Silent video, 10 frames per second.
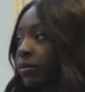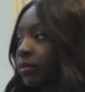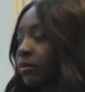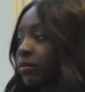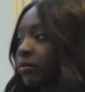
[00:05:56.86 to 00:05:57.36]

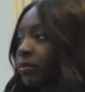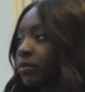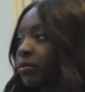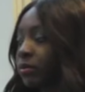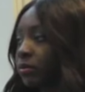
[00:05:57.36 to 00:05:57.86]

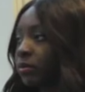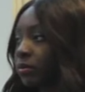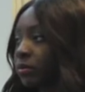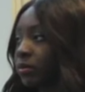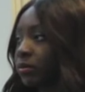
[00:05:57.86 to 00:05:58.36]

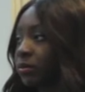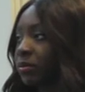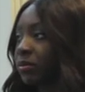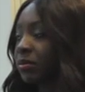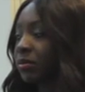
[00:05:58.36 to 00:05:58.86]

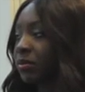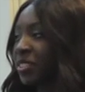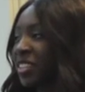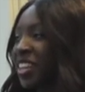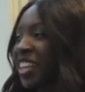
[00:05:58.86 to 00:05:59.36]

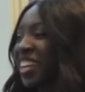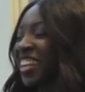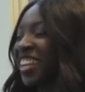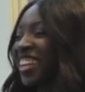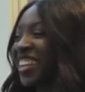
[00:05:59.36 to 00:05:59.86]

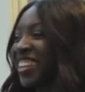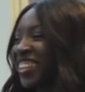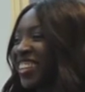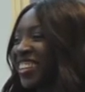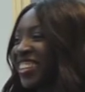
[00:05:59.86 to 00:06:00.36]

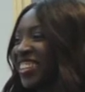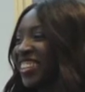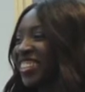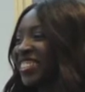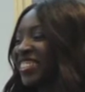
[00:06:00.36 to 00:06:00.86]

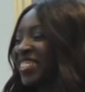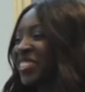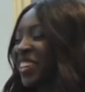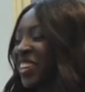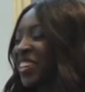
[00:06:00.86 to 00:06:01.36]

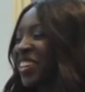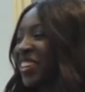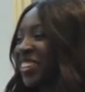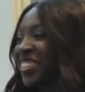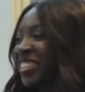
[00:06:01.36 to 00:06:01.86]

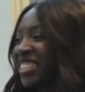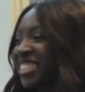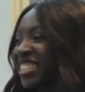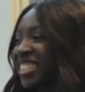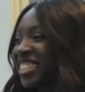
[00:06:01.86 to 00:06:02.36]

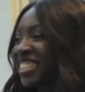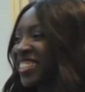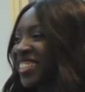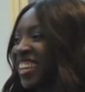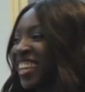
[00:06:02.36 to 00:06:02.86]
This person isn't speaking.